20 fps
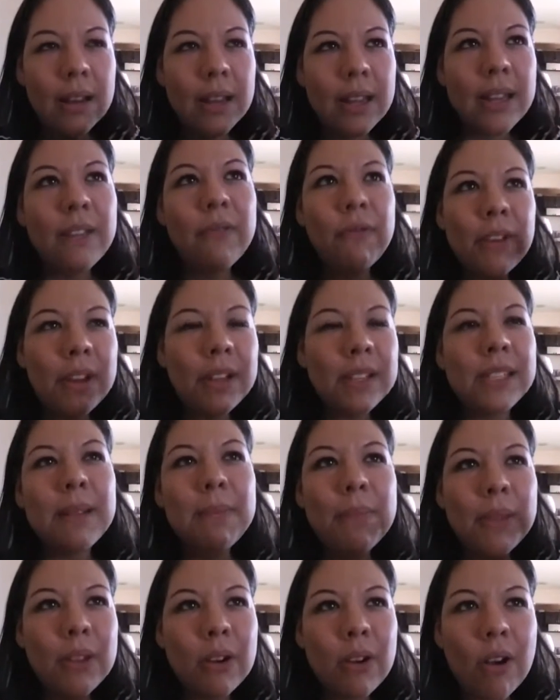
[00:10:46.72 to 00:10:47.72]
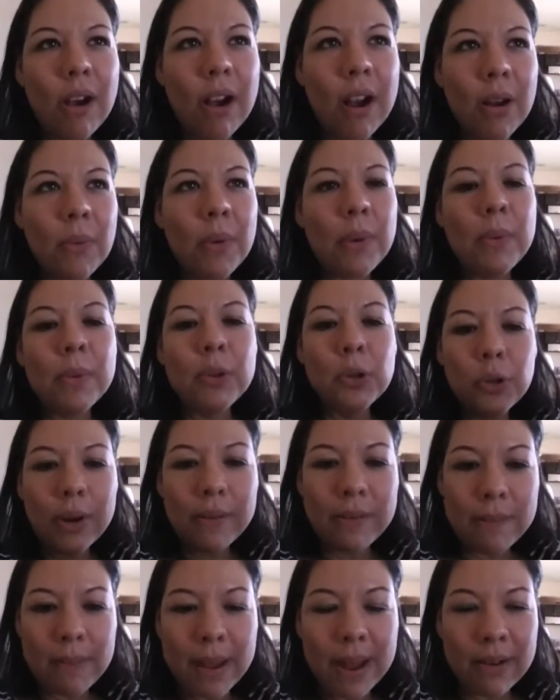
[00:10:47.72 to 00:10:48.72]
he fell asleep in the car when we were
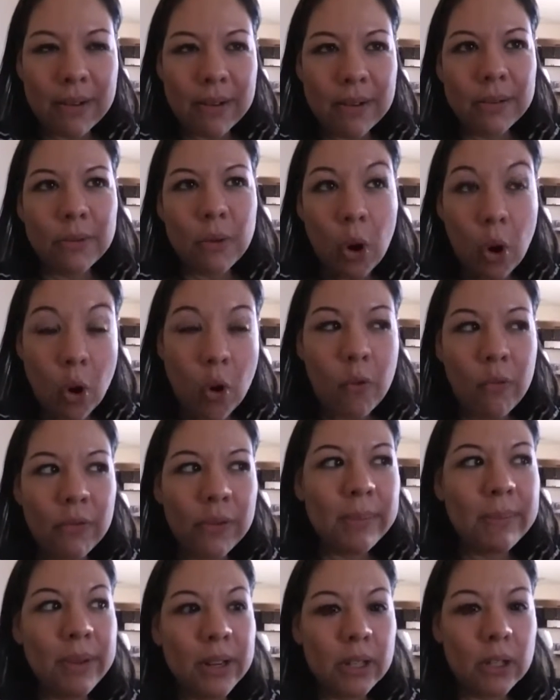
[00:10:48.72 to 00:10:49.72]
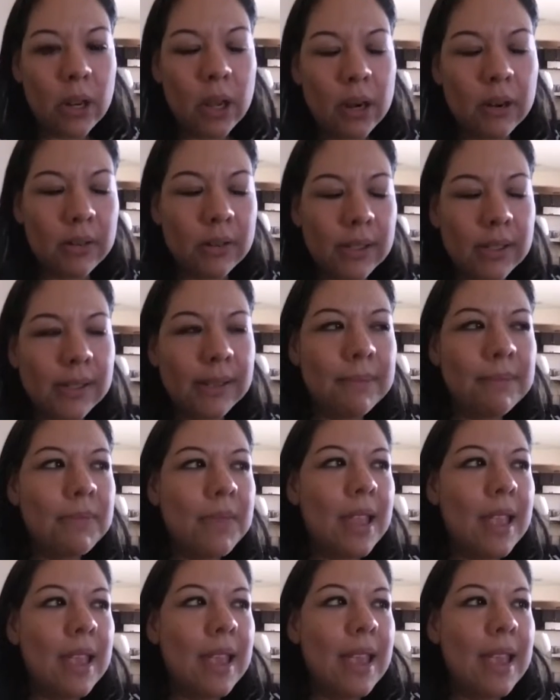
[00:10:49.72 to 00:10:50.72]
driving back home from McDonald's.
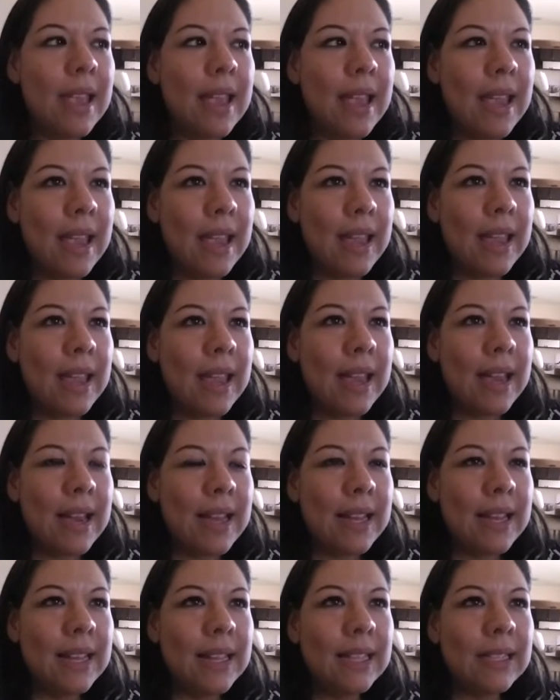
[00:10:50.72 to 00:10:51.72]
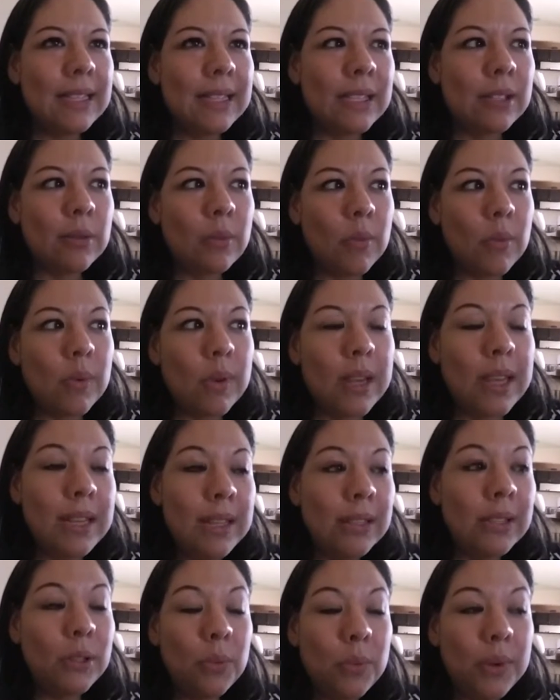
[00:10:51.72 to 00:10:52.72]
And so
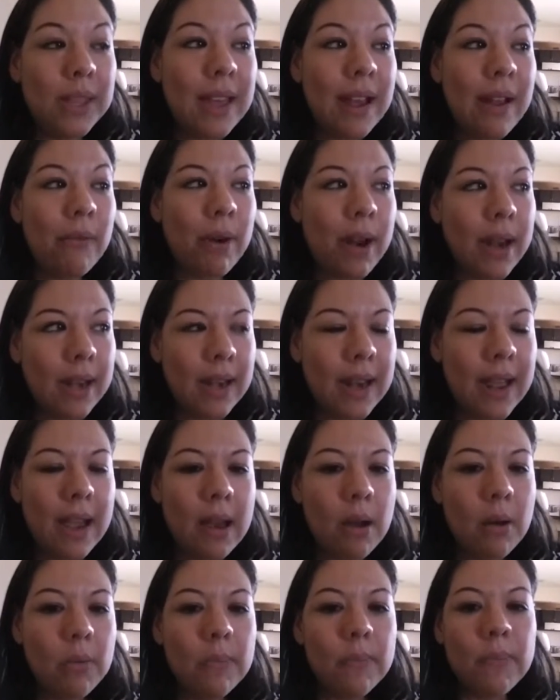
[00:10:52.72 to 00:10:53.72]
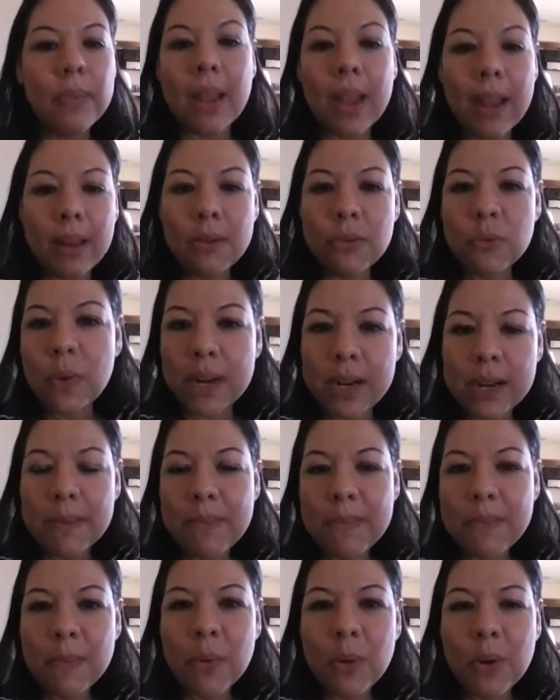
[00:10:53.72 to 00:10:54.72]
he's doing that right now. I wanted
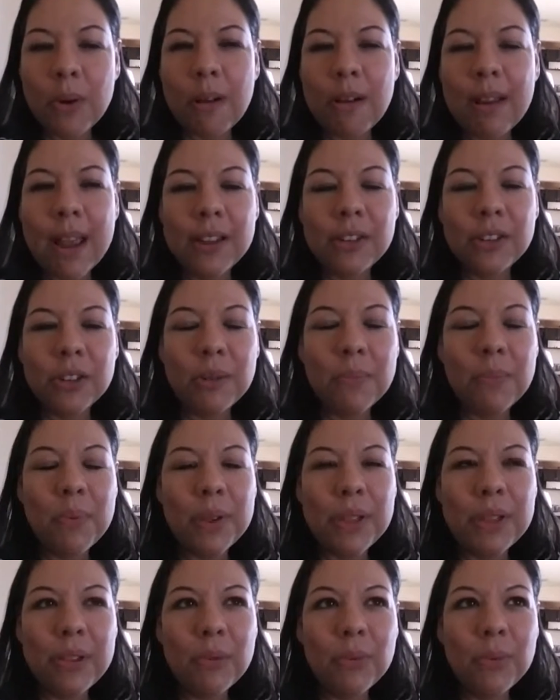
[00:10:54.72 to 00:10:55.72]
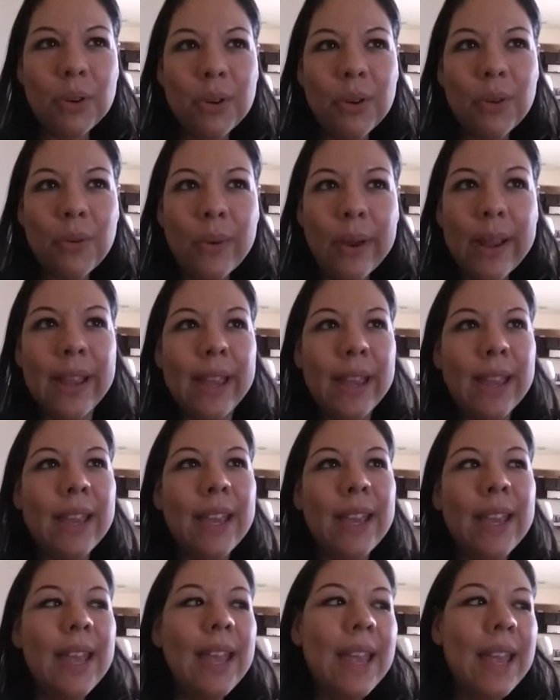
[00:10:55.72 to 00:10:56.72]
to catch up with you real
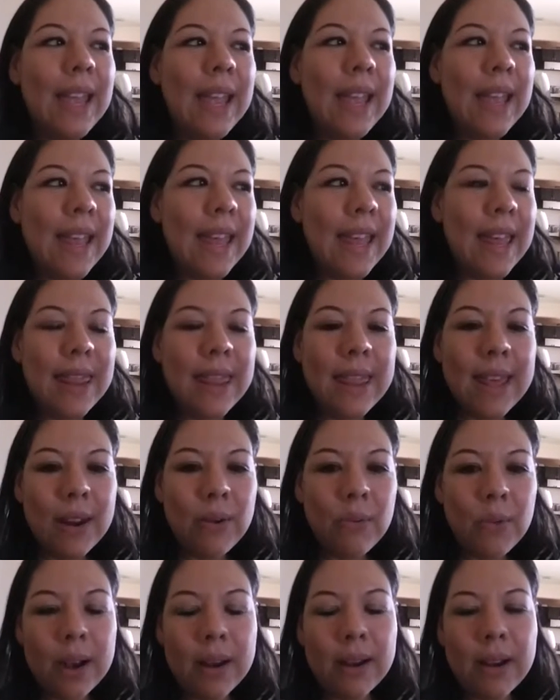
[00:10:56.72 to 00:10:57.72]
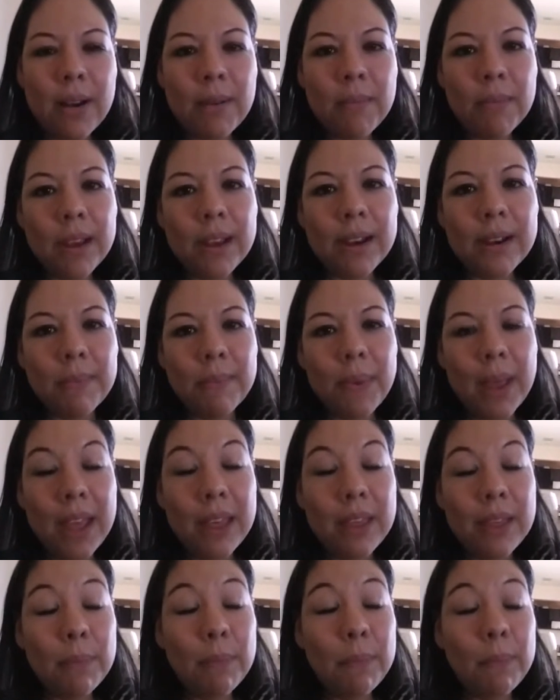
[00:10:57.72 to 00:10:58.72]
quick. And then right now I'm going to
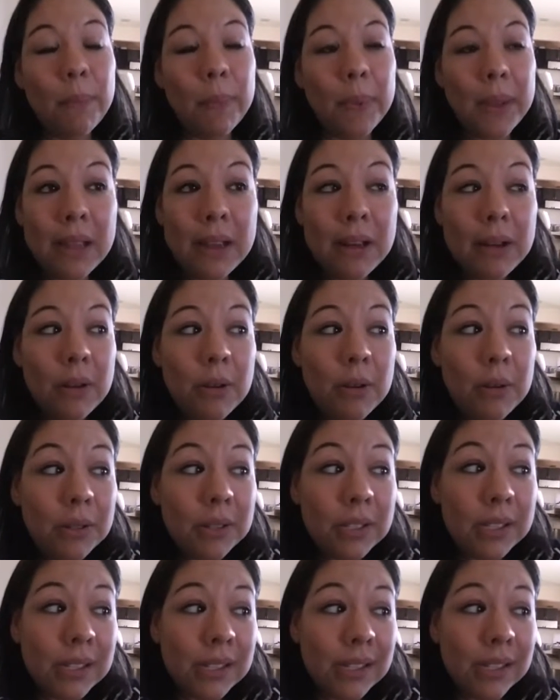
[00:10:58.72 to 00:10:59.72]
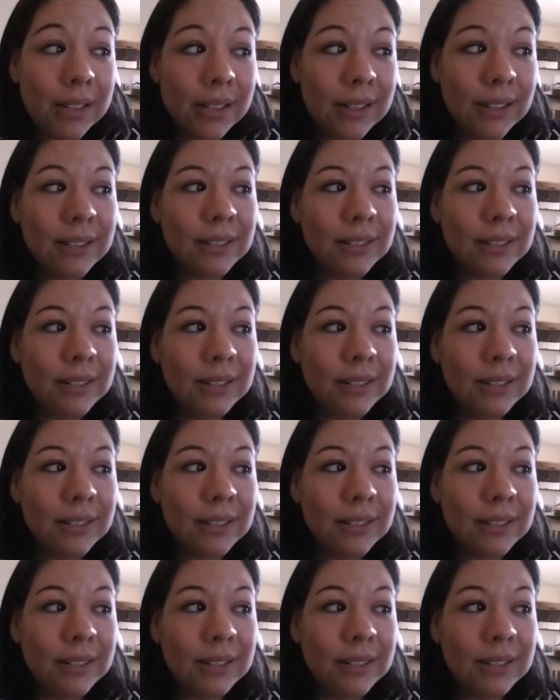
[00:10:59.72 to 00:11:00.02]
pay the bills.